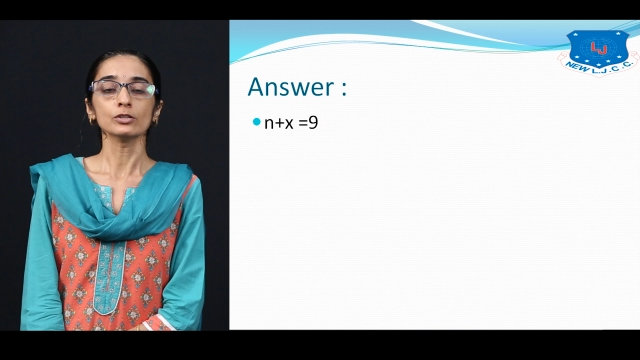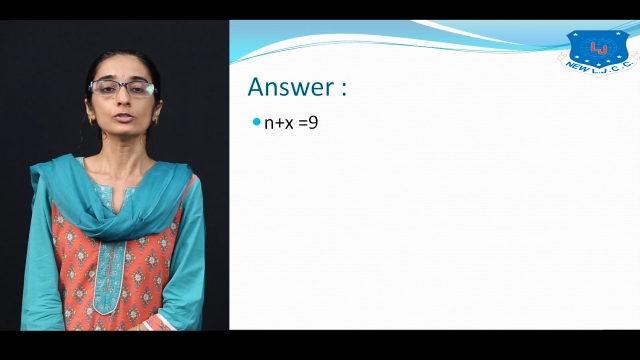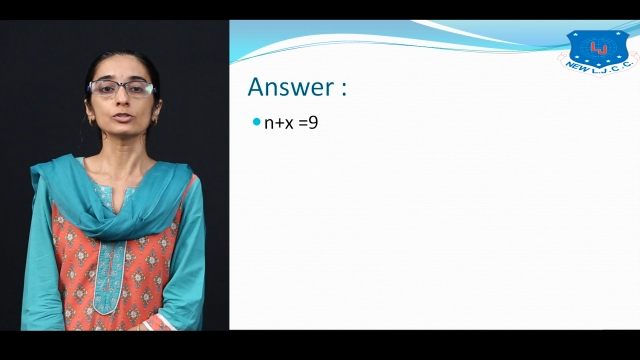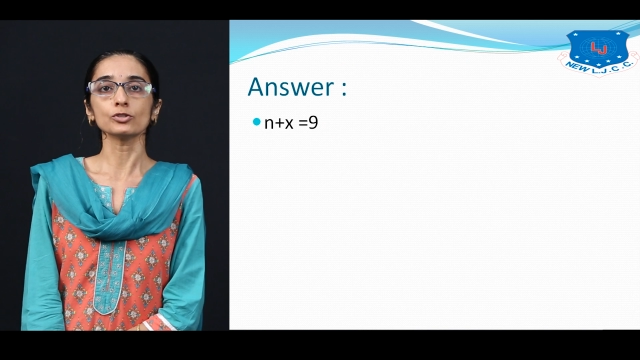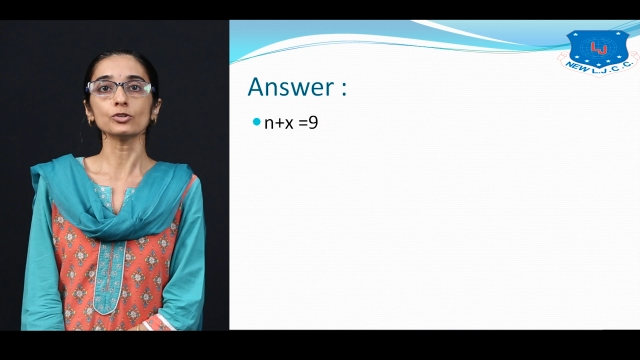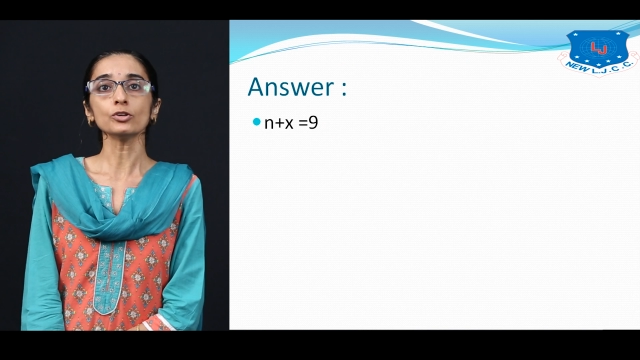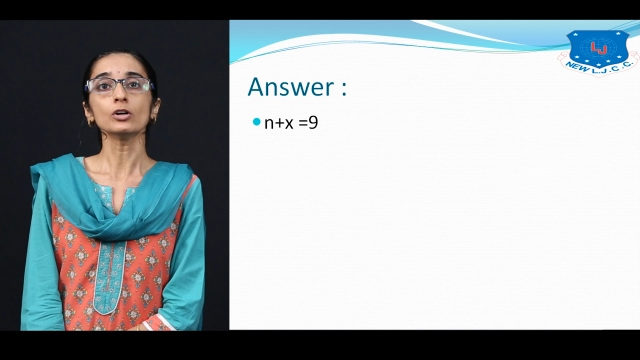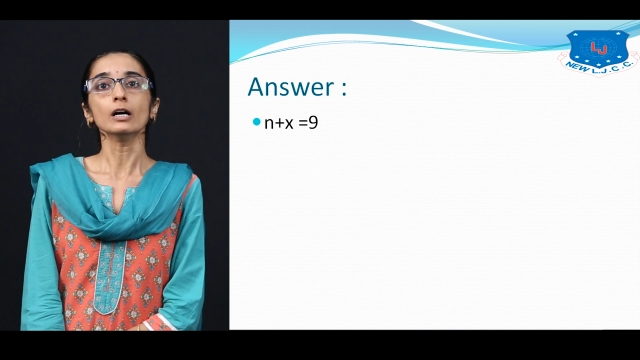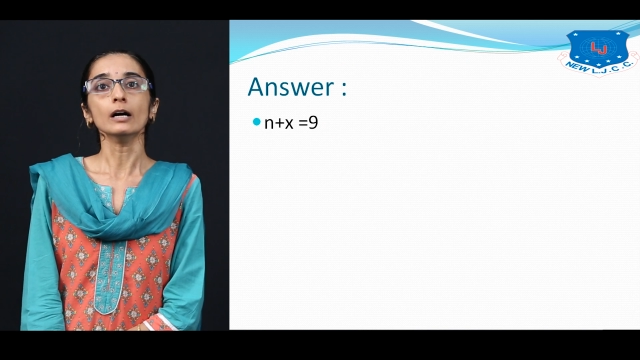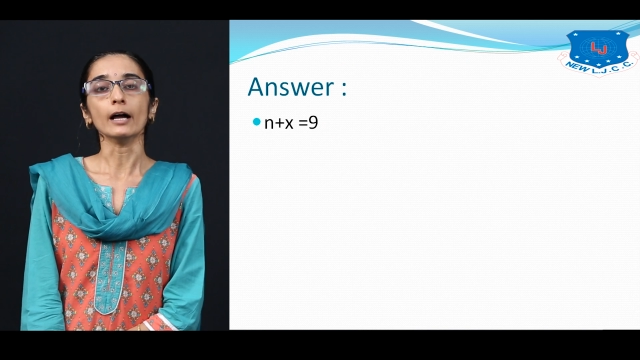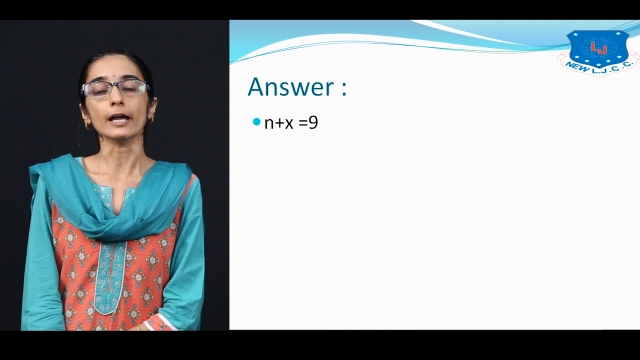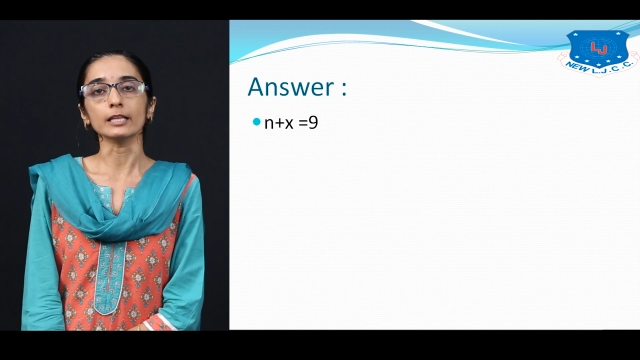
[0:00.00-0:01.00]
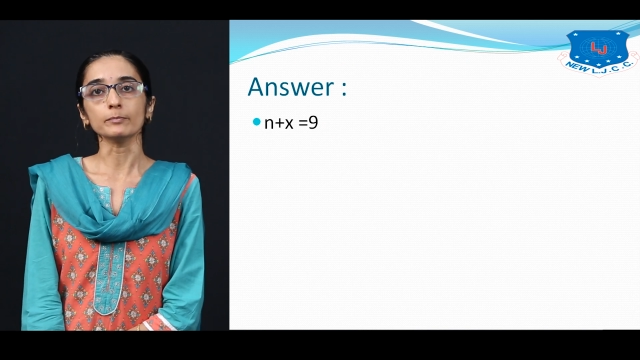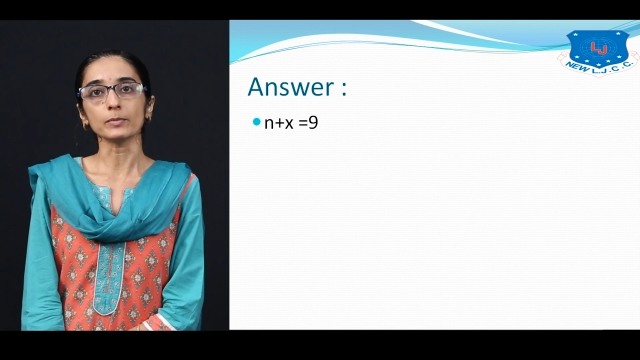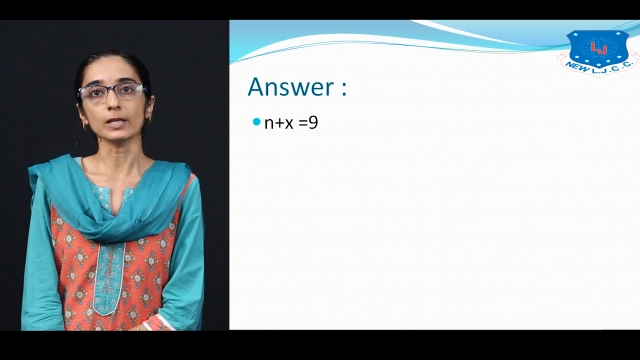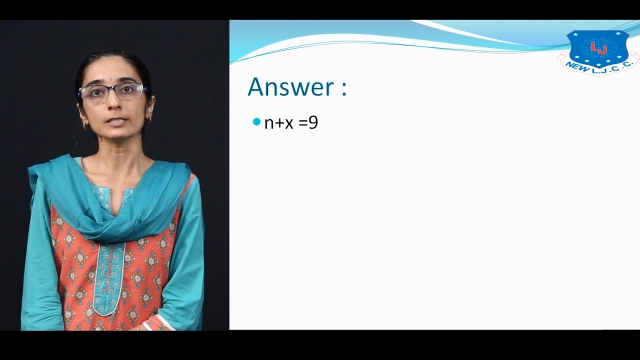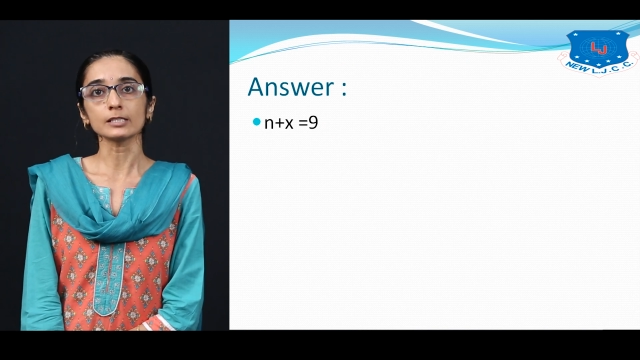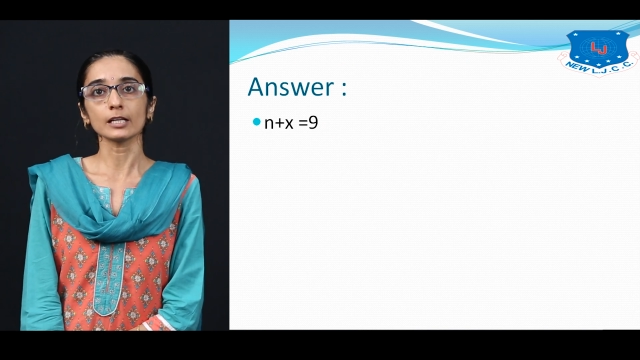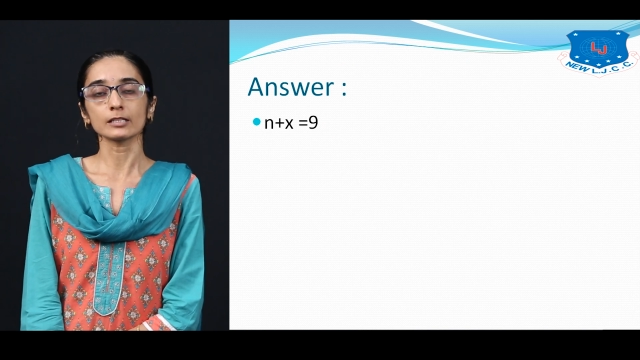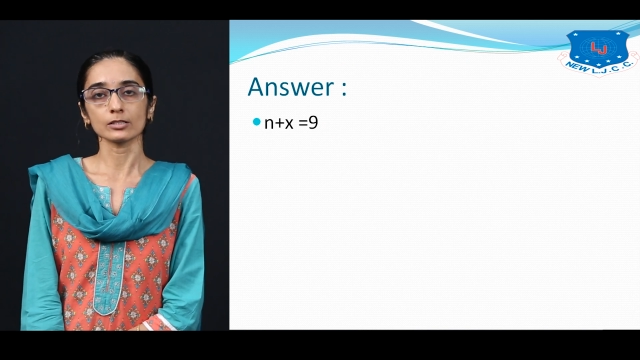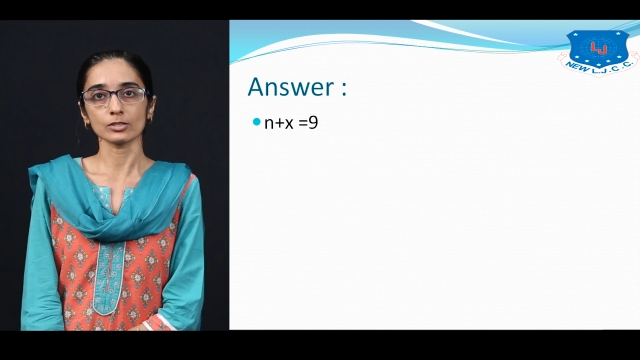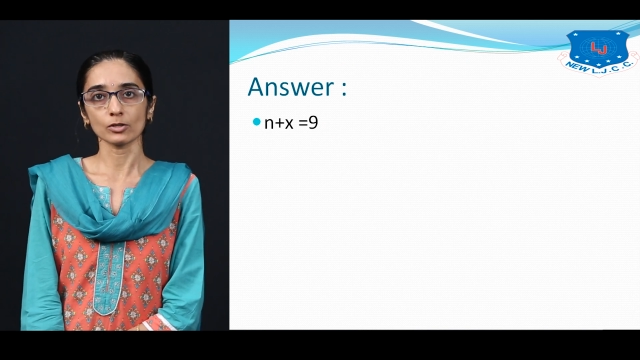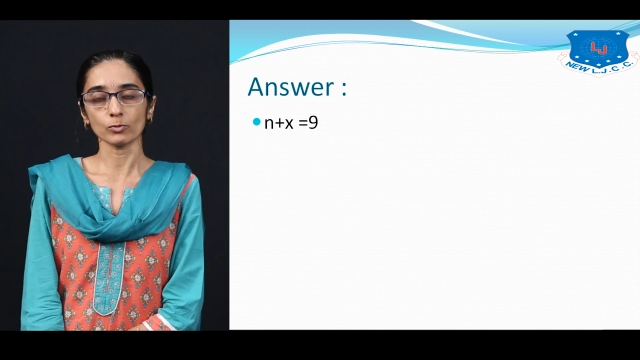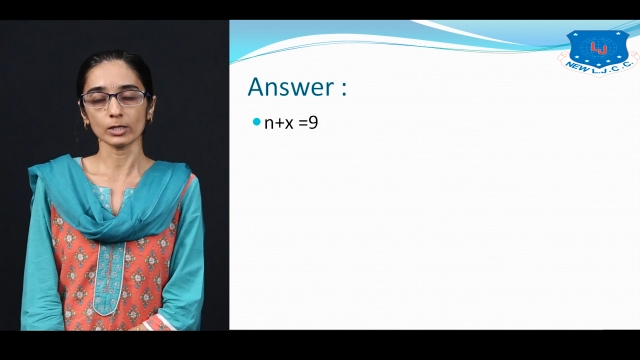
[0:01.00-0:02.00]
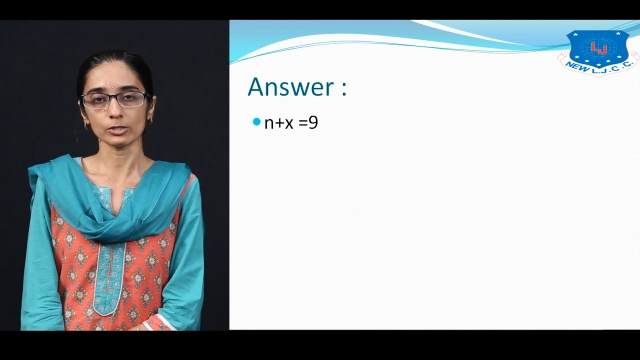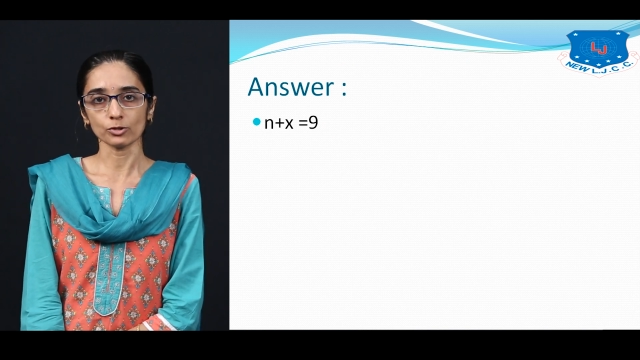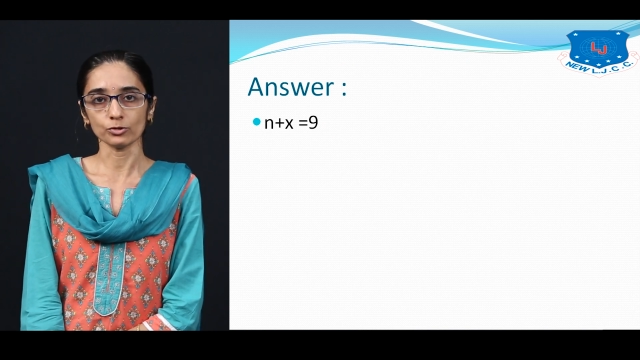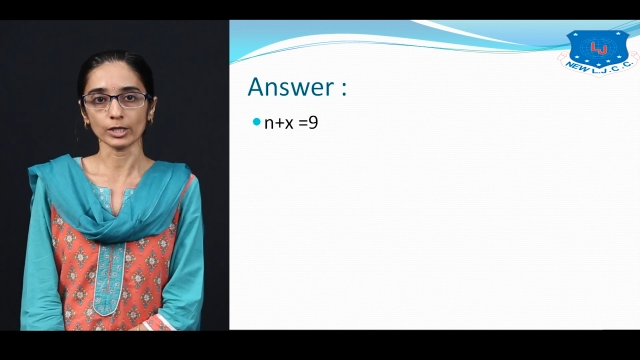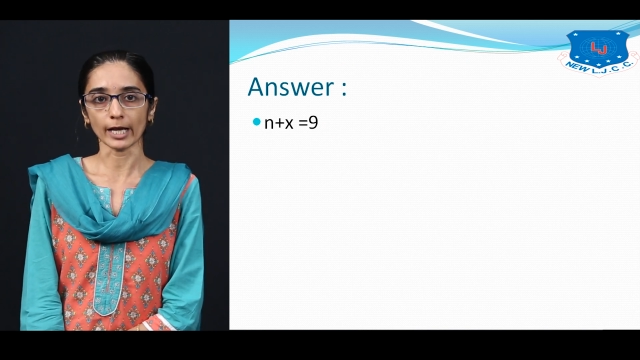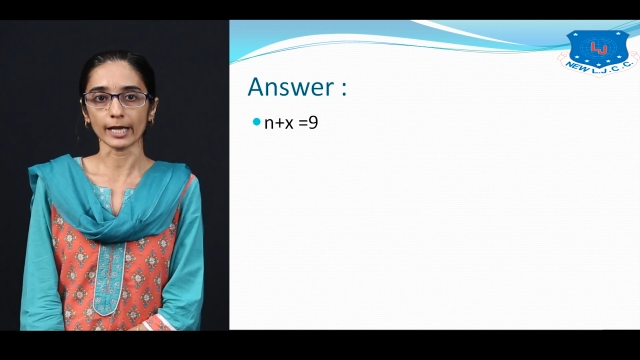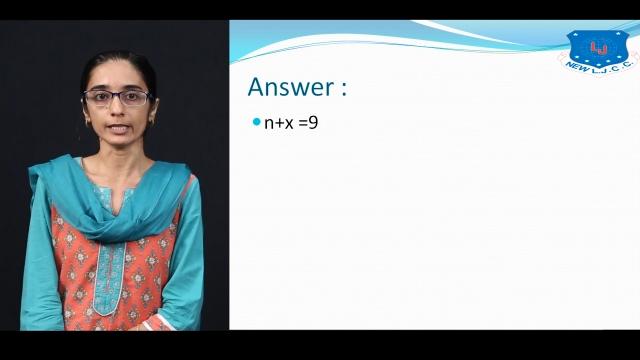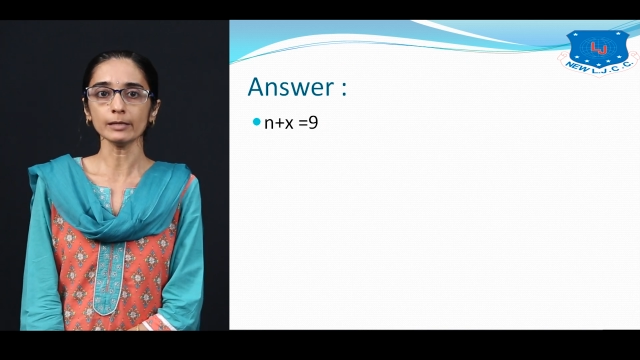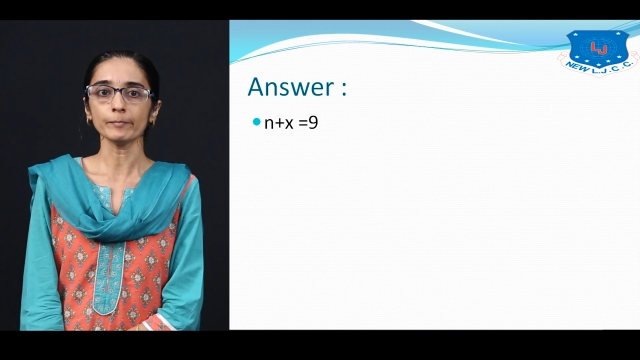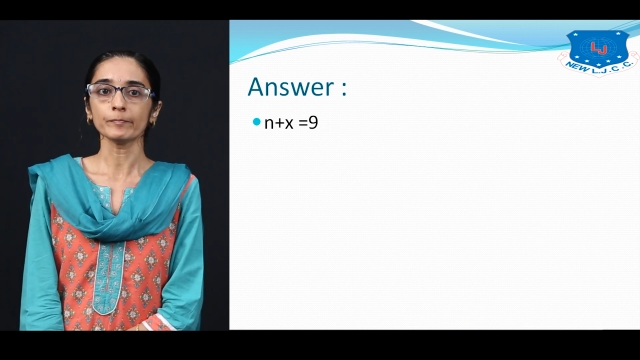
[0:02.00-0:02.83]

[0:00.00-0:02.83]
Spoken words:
So n plus x is equal to 9,